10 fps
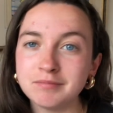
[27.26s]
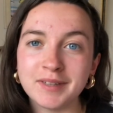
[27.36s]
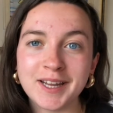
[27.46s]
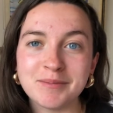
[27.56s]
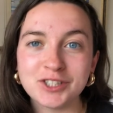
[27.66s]
My
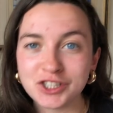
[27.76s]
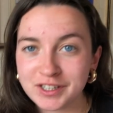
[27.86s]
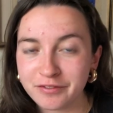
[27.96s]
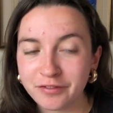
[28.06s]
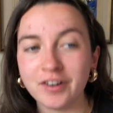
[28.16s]
name is
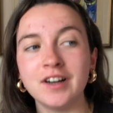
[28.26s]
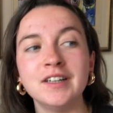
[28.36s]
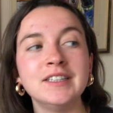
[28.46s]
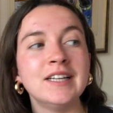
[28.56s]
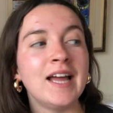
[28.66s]
Shifra,
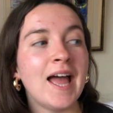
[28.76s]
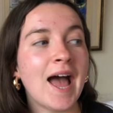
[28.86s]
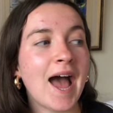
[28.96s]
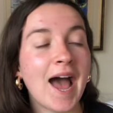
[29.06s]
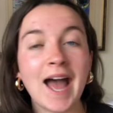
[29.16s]

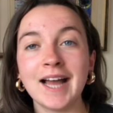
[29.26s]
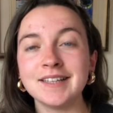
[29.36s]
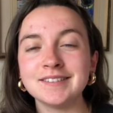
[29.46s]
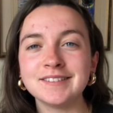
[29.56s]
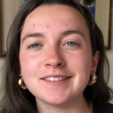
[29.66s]

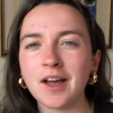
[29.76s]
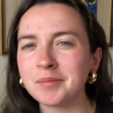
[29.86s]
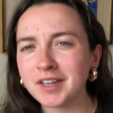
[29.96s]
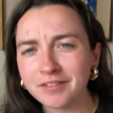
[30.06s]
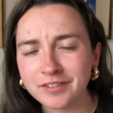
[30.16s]
and I'm
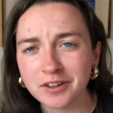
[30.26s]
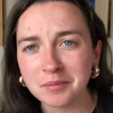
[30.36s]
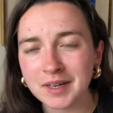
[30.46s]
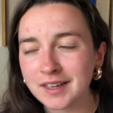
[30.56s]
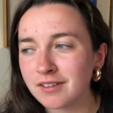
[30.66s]
gonna film
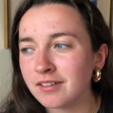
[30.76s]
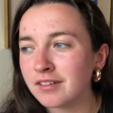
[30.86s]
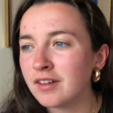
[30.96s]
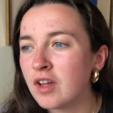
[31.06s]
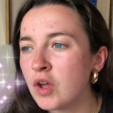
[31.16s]
a
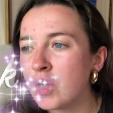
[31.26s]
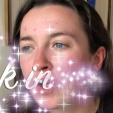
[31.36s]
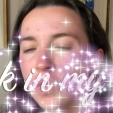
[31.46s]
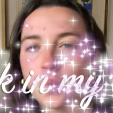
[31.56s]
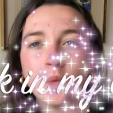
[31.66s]
little
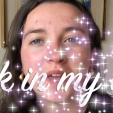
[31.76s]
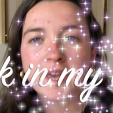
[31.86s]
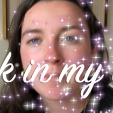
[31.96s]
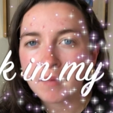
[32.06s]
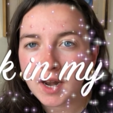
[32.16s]
week
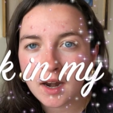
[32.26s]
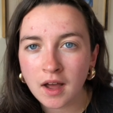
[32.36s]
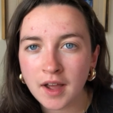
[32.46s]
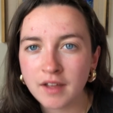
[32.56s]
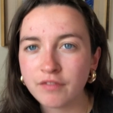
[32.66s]
in my
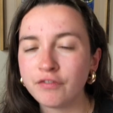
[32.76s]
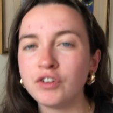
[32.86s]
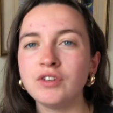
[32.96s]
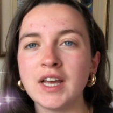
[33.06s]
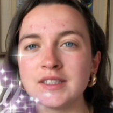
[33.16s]
life,
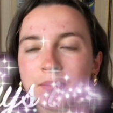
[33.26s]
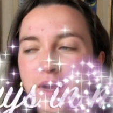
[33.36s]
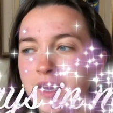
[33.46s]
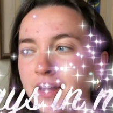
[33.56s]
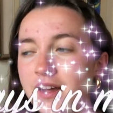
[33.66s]
few days in
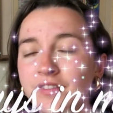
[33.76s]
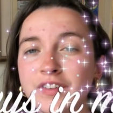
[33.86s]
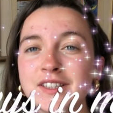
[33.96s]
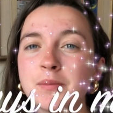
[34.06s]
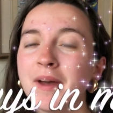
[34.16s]
my life.
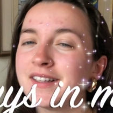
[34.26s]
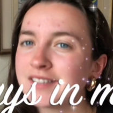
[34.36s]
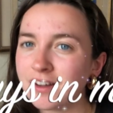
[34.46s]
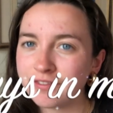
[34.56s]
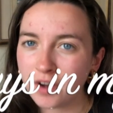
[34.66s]
It depends
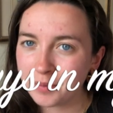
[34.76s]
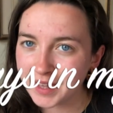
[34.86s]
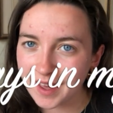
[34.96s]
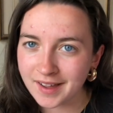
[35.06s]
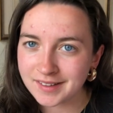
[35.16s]
how far we
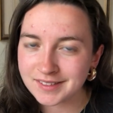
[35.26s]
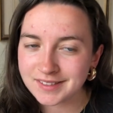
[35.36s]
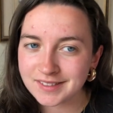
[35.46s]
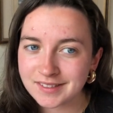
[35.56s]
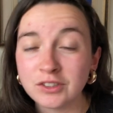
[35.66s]
get.
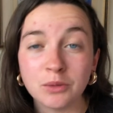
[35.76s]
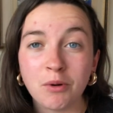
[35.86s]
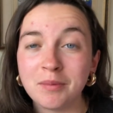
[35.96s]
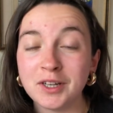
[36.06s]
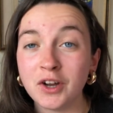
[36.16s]
You'll
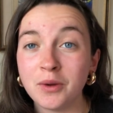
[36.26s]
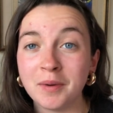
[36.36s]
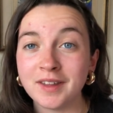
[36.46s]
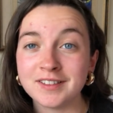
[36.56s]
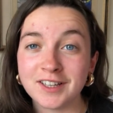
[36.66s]
probably know
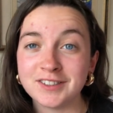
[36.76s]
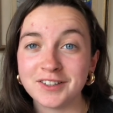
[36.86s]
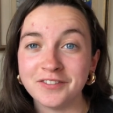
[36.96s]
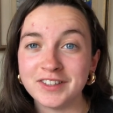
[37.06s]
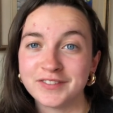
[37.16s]
by the title
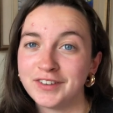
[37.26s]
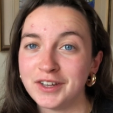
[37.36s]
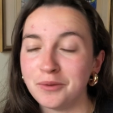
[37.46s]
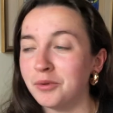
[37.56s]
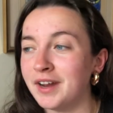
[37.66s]
of this
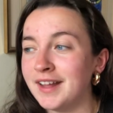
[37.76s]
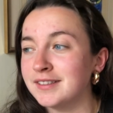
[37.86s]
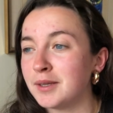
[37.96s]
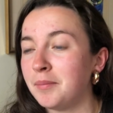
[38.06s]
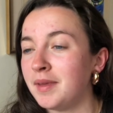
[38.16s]
video what it
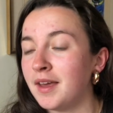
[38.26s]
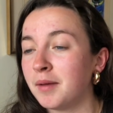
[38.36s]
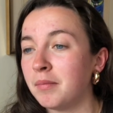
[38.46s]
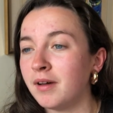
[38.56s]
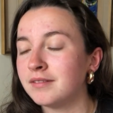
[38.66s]
ends up
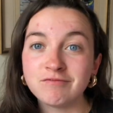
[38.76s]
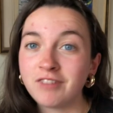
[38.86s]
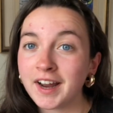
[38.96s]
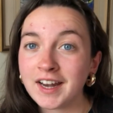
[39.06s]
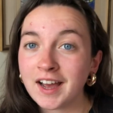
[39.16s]
being, but
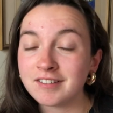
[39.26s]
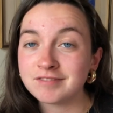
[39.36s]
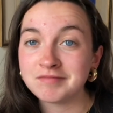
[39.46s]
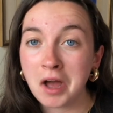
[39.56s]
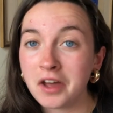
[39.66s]
right now
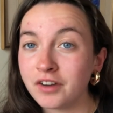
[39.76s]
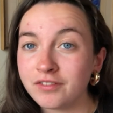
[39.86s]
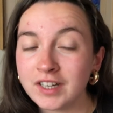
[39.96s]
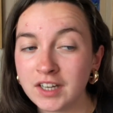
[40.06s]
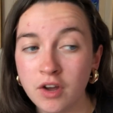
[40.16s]
I don't
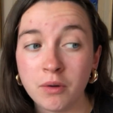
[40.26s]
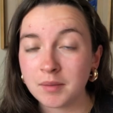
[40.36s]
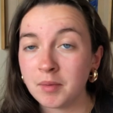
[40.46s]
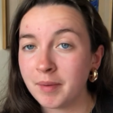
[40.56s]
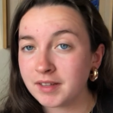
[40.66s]
really know.
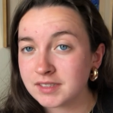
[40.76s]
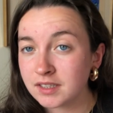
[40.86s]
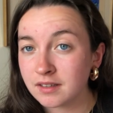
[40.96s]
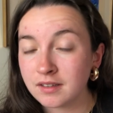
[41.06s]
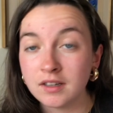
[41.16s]
about
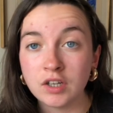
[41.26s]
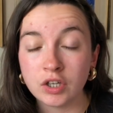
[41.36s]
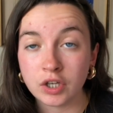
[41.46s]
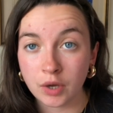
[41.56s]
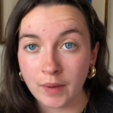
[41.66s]
to
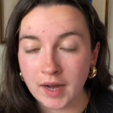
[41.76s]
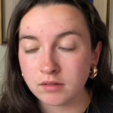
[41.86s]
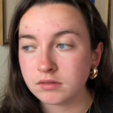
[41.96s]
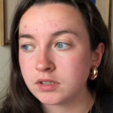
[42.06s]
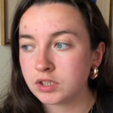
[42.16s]
go
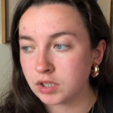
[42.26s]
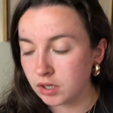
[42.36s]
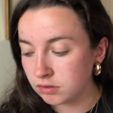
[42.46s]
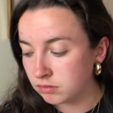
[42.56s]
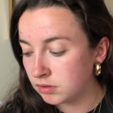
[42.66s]
out, so
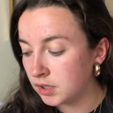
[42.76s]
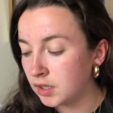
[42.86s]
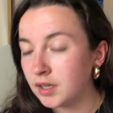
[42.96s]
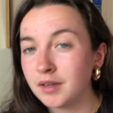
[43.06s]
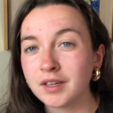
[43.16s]

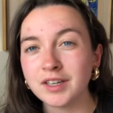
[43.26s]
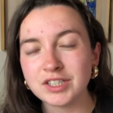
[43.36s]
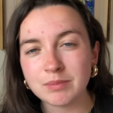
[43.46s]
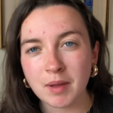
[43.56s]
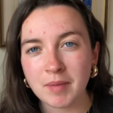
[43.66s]
I'm gonna
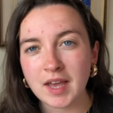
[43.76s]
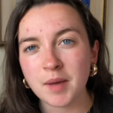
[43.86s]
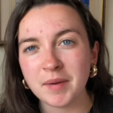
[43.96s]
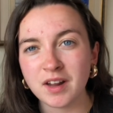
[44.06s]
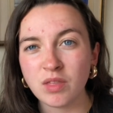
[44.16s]
do my
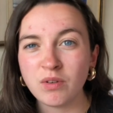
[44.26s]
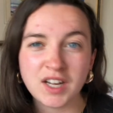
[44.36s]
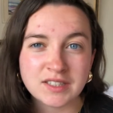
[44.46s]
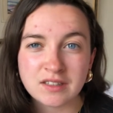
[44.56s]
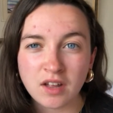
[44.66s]
makeup, and I thought
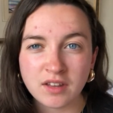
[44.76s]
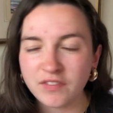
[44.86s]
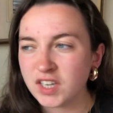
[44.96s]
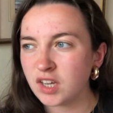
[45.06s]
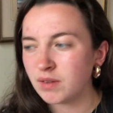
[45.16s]
I'd start the
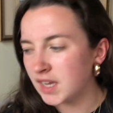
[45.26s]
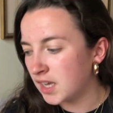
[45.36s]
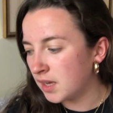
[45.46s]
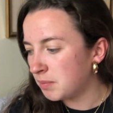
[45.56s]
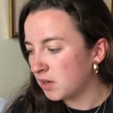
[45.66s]
video
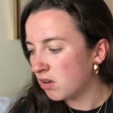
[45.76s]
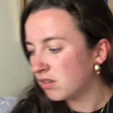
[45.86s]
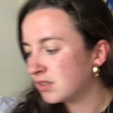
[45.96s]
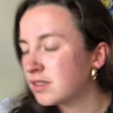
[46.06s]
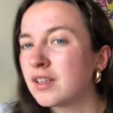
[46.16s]
here
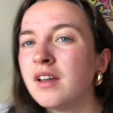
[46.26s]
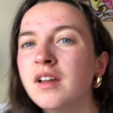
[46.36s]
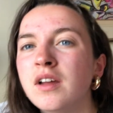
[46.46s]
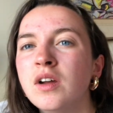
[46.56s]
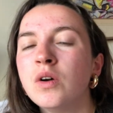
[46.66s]
because
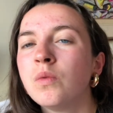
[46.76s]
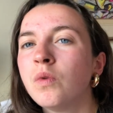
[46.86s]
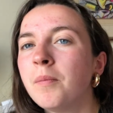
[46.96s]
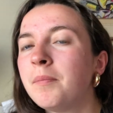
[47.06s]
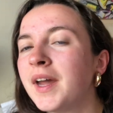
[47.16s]

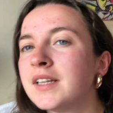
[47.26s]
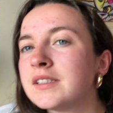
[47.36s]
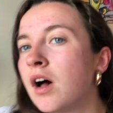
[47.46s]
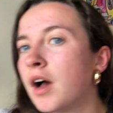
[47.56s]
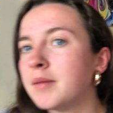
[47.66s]
what better
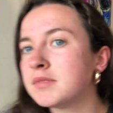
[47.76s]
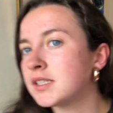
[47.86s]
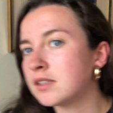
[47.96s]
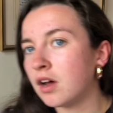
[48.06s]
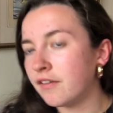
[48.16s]
time to
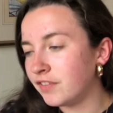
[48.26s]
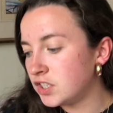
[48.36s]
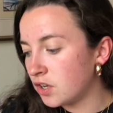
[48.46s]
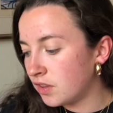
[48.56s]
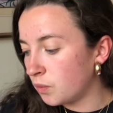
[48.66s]
start a
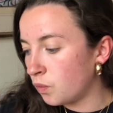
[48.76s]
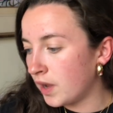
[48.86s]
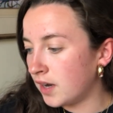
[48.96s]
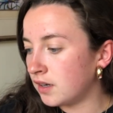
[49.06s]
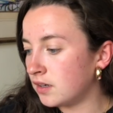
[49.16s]
video than
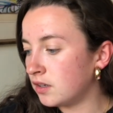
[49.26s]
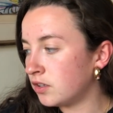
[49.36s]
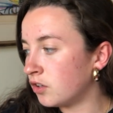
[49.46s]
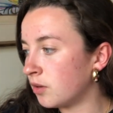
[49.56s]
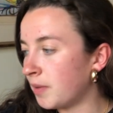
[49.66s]
when
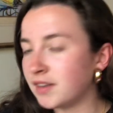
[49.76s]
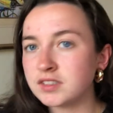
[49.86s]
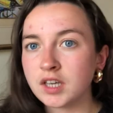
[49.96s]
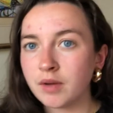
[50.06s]
you're about to go